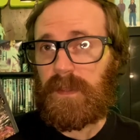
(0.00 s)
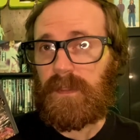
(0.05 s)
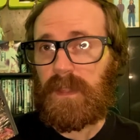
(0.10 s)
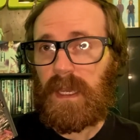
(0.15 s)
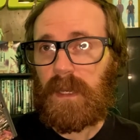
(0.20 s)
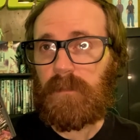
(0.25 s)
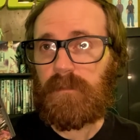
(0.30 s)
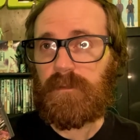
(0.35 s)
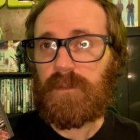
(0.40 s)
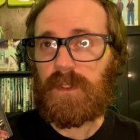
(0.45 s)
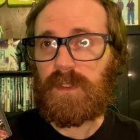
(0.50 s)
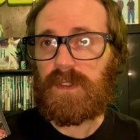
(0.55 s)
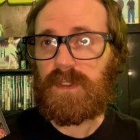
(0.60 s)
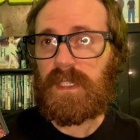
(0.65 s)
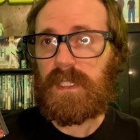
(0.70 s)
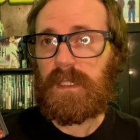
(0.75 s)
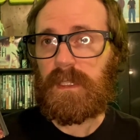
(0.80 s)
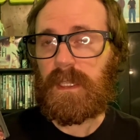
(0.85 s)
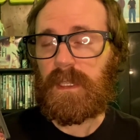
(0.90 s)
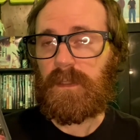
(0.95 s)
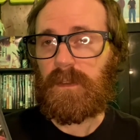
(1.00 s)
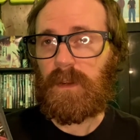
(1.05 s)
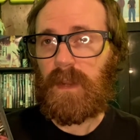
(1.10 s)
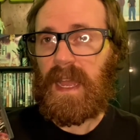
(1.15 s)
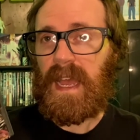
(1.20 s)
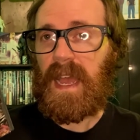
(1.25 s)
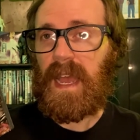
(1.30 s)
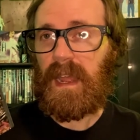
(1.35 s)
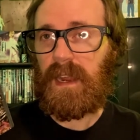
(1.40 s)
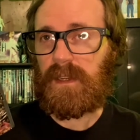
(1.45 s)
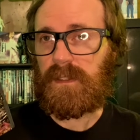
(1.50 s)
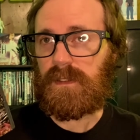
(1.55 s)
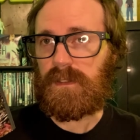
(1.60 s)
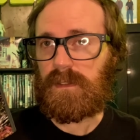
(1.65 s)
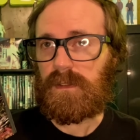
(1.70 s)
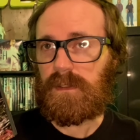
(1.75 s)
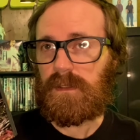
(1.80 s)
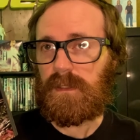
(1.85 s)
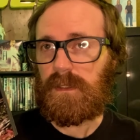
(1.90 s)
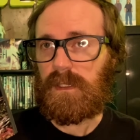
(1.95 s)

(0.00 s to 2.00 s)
them for stealing their act.